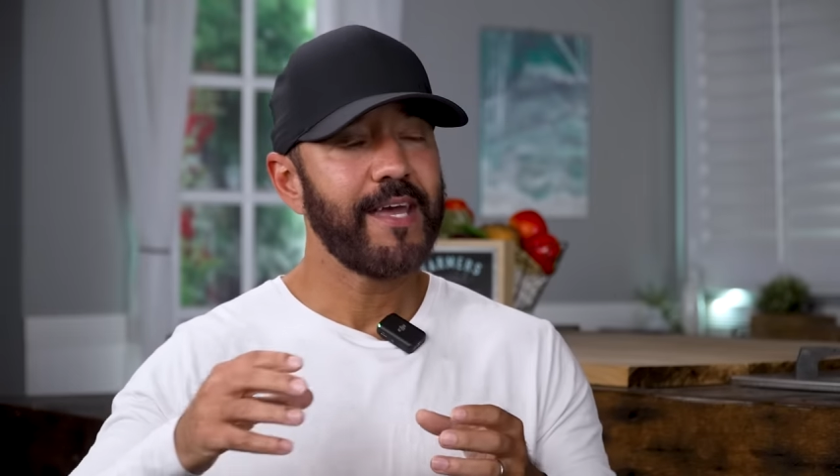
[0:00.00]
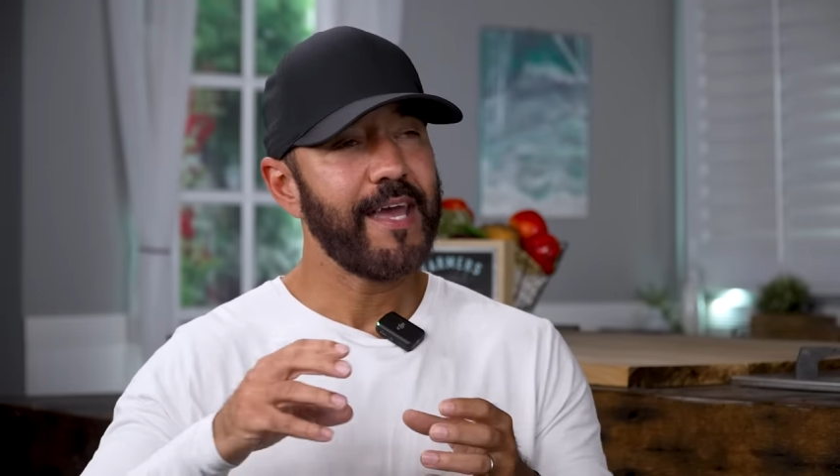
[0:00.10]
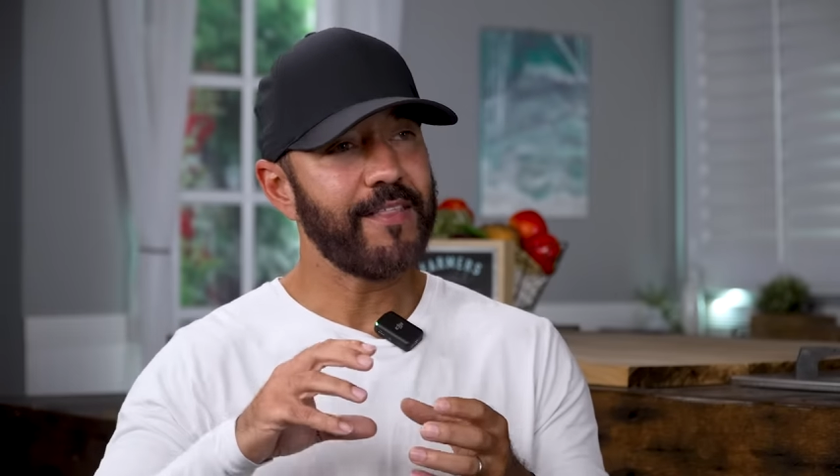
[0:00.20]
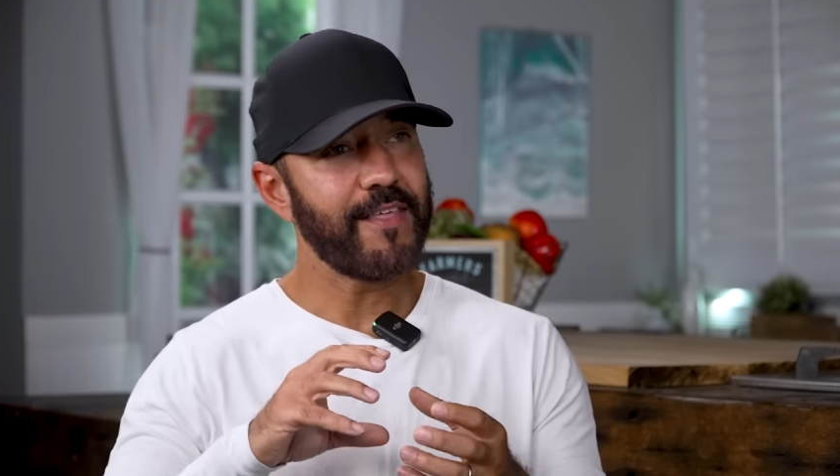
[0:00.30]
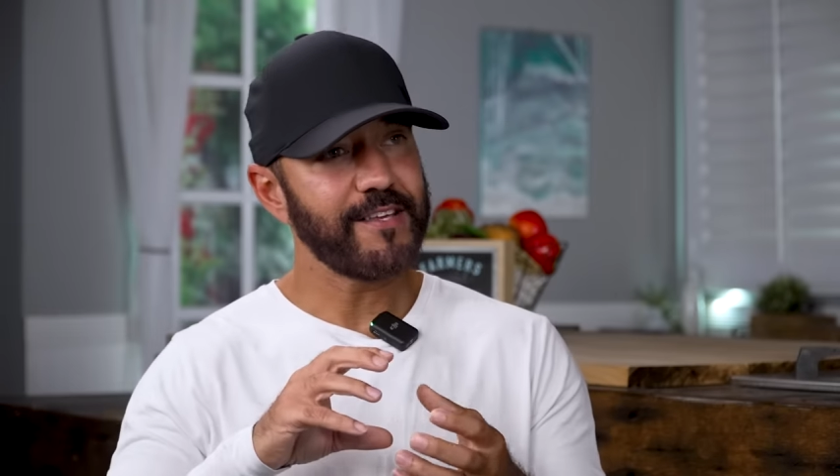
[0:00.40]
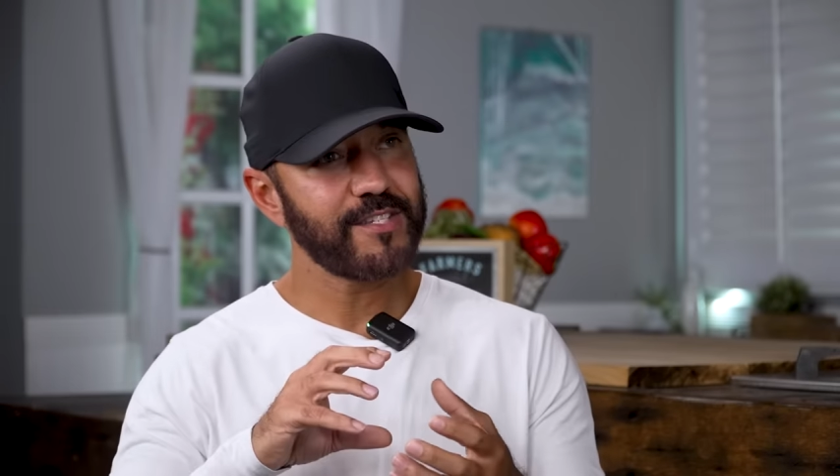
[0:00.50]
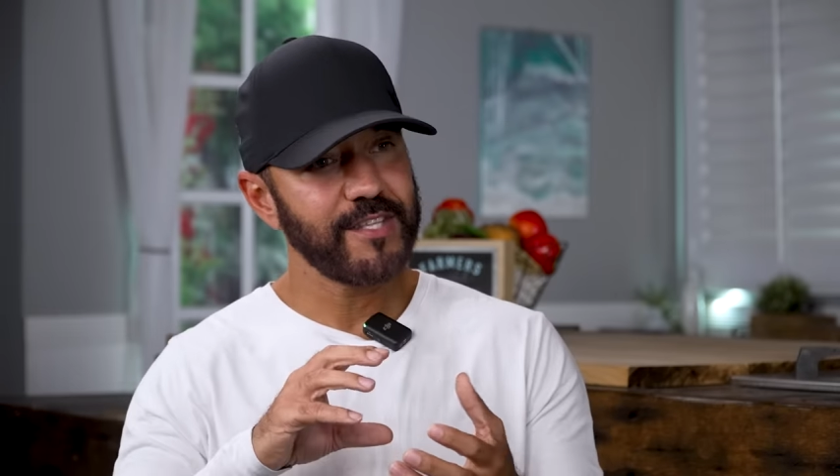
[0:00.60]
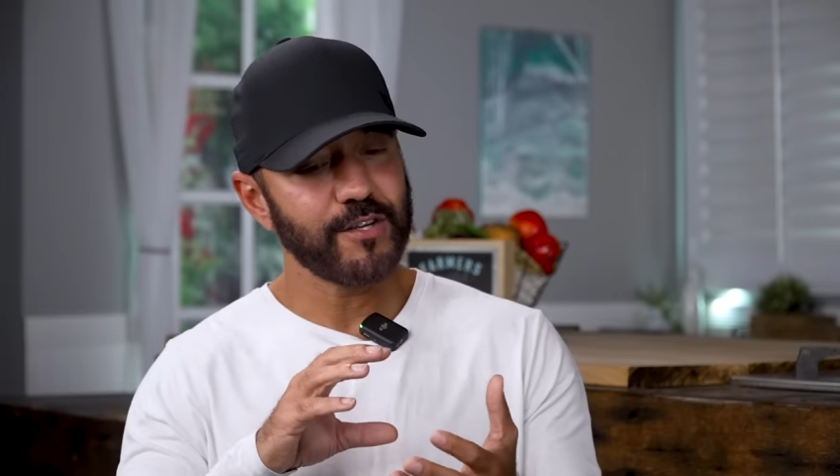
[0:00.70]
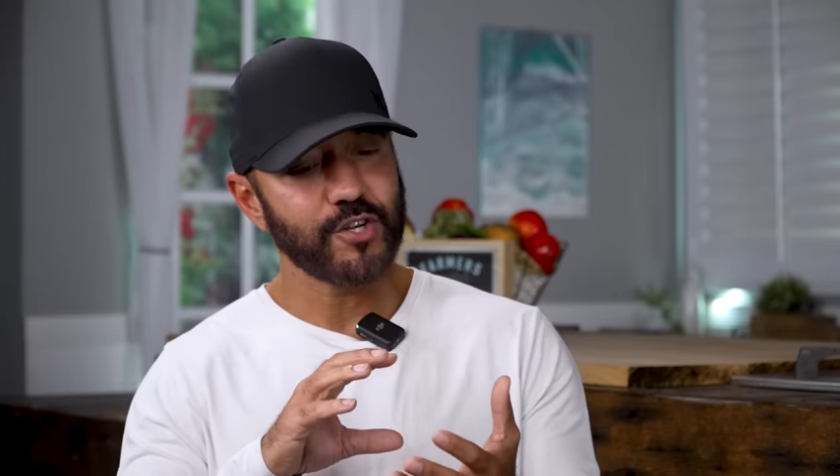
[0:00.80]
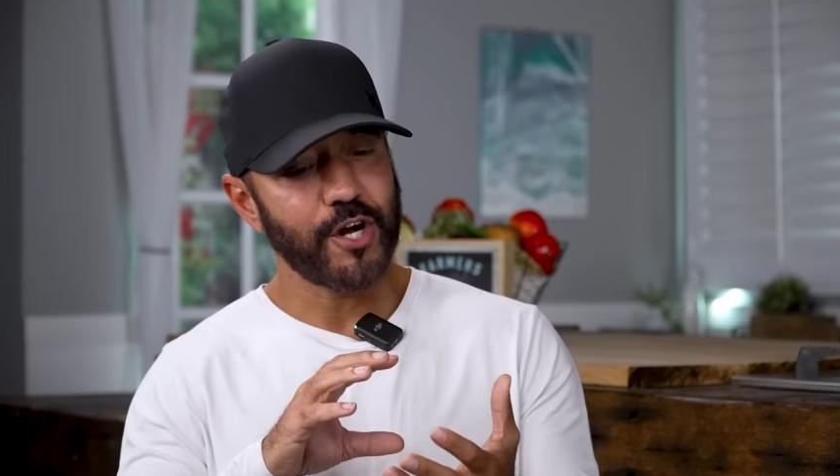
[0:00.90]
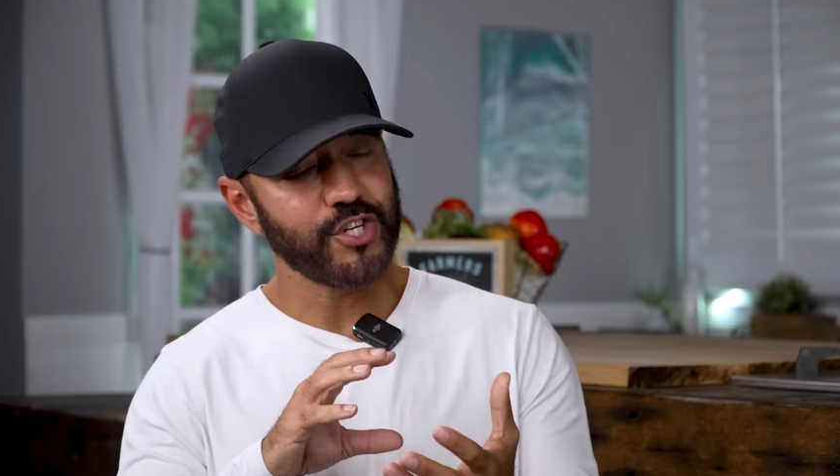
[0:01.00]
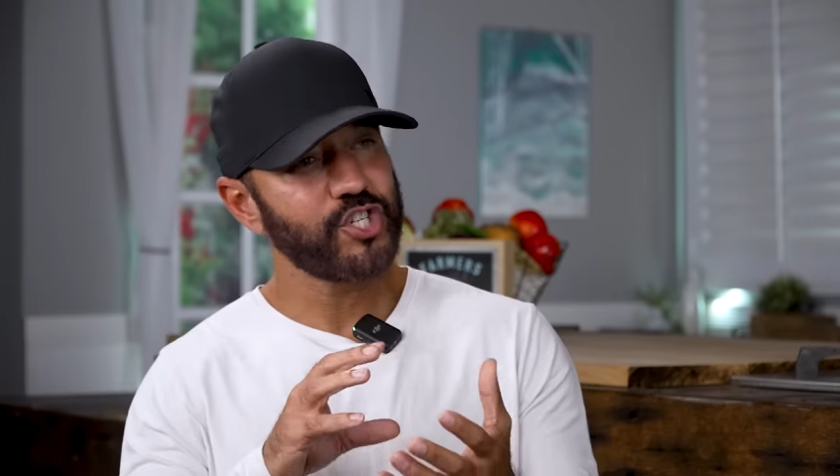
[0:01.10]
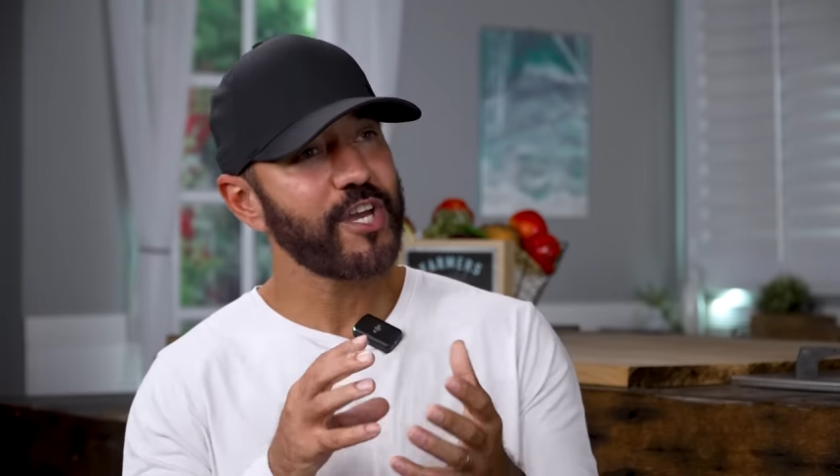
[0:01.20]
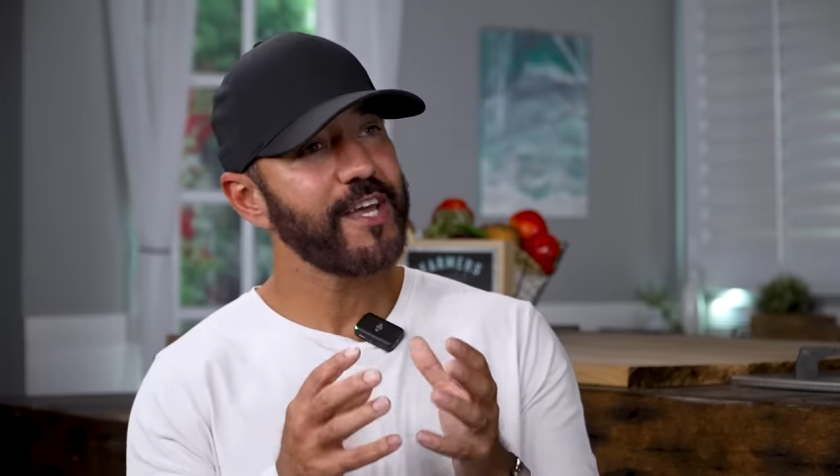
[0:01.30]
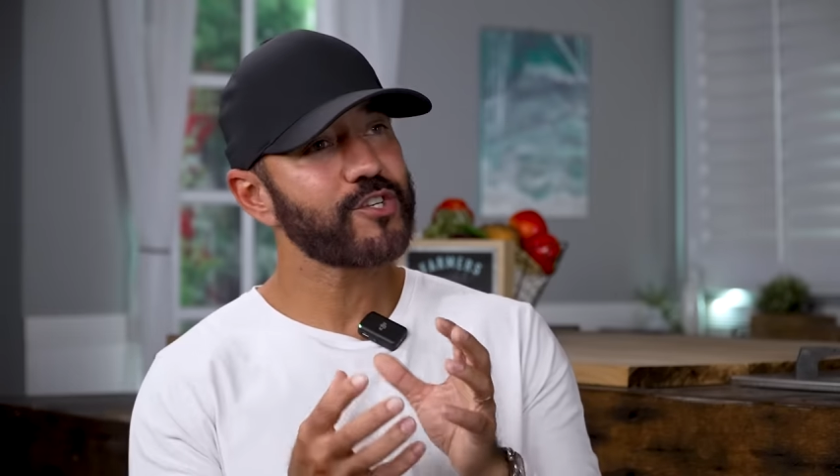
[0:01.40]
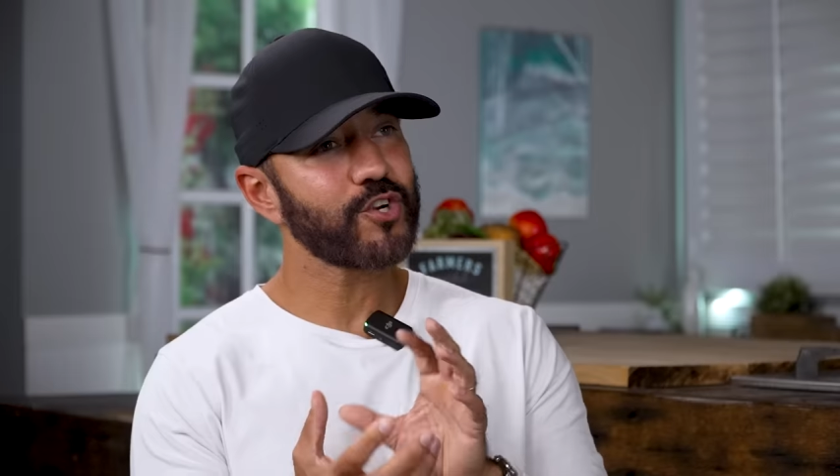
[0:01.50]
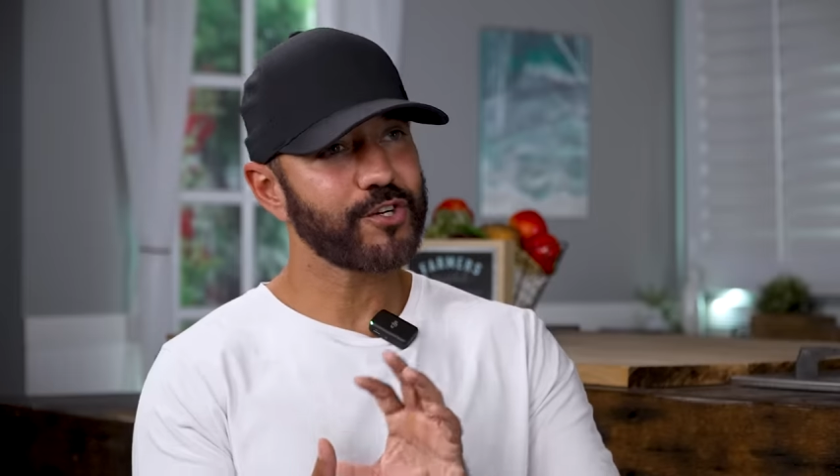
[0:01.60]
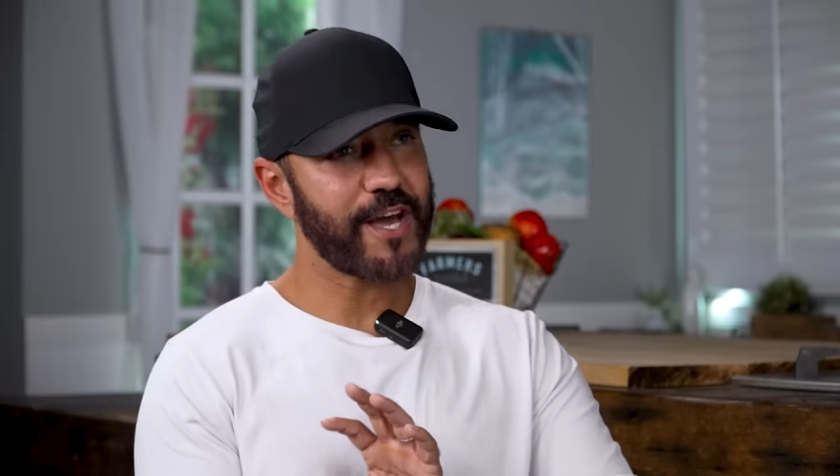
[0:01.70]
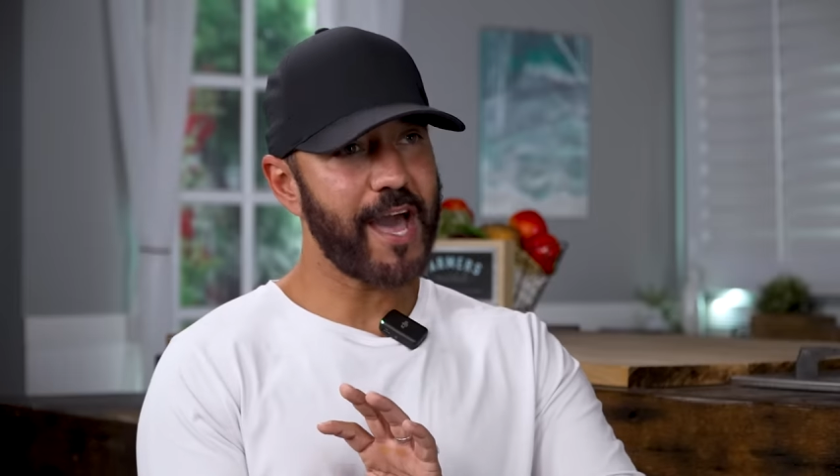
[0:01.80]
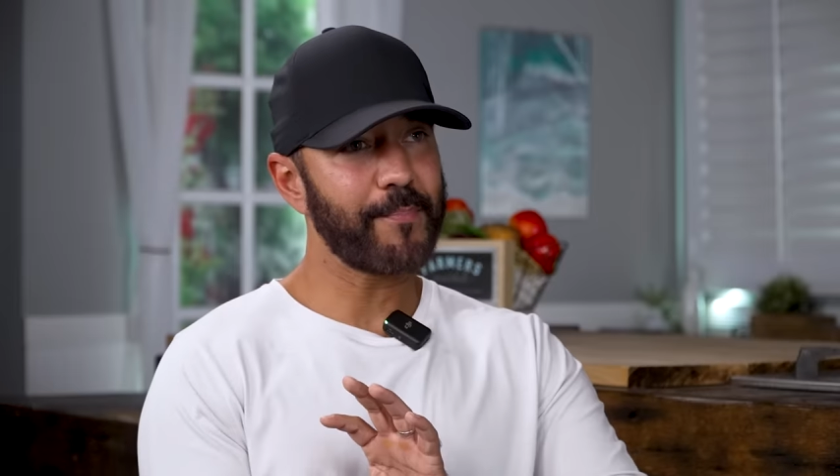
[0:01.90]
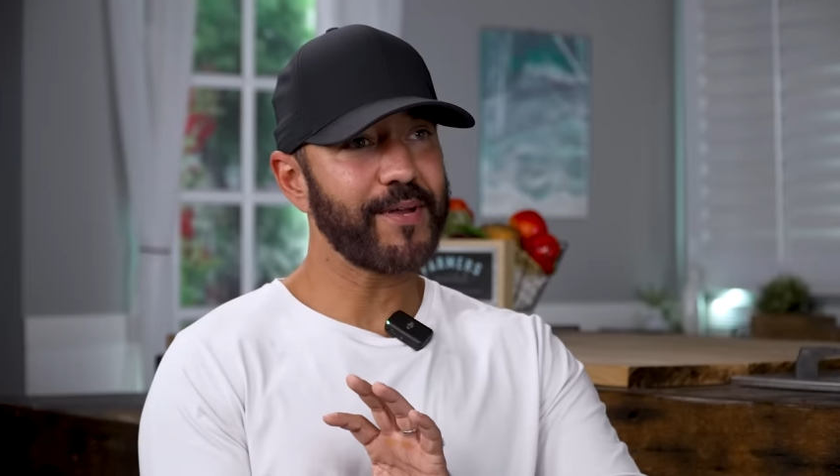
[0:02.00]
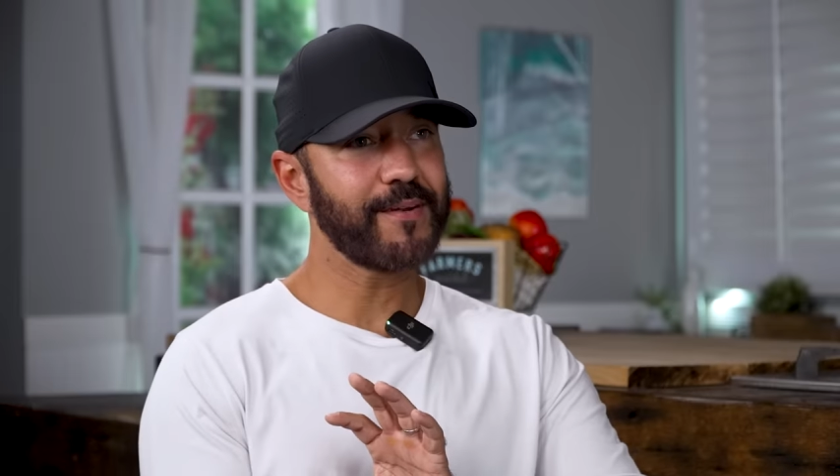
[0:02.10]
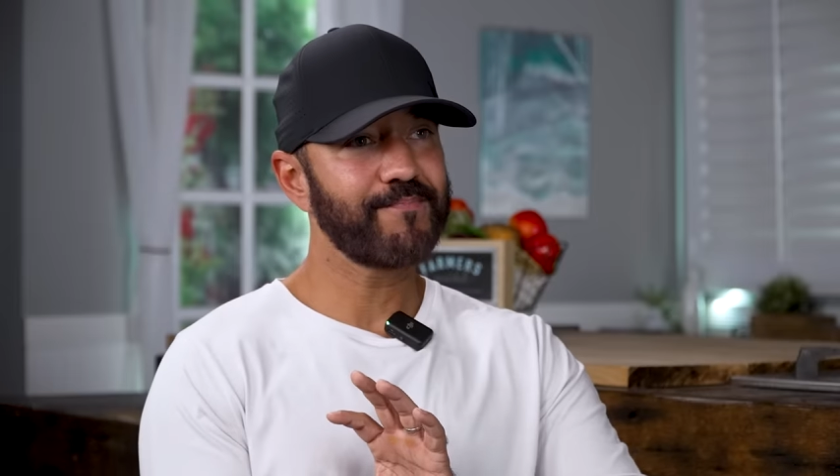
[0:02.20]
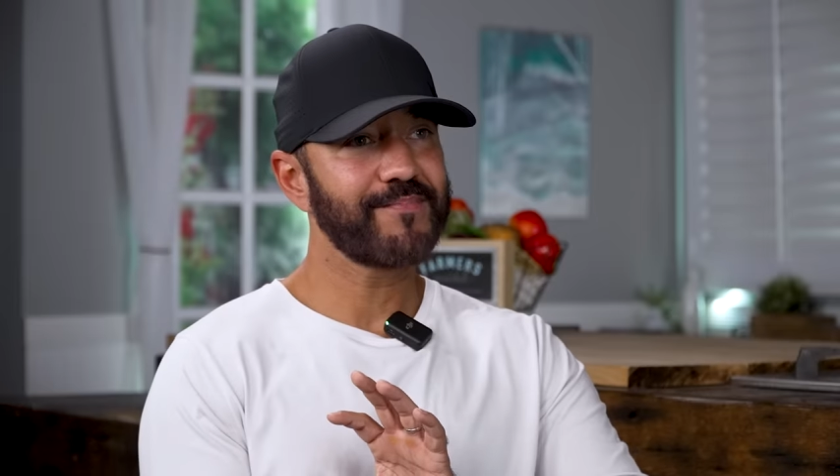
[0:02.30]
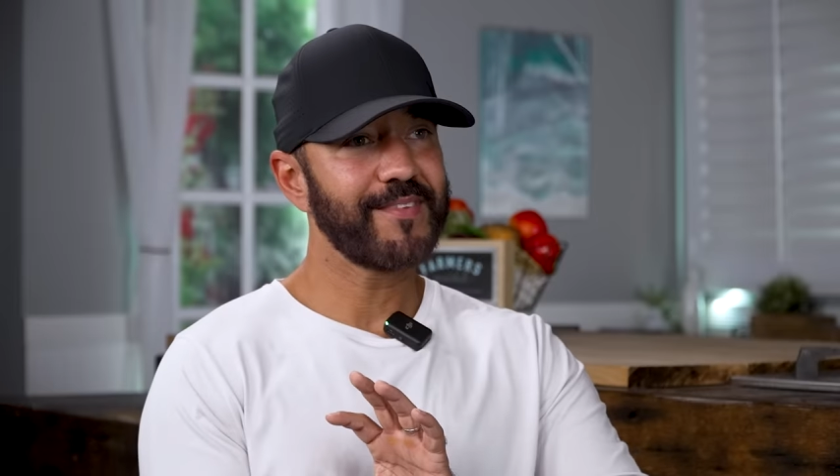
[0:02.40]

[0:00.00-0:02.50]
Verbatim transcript: and they seen a, a change start to happen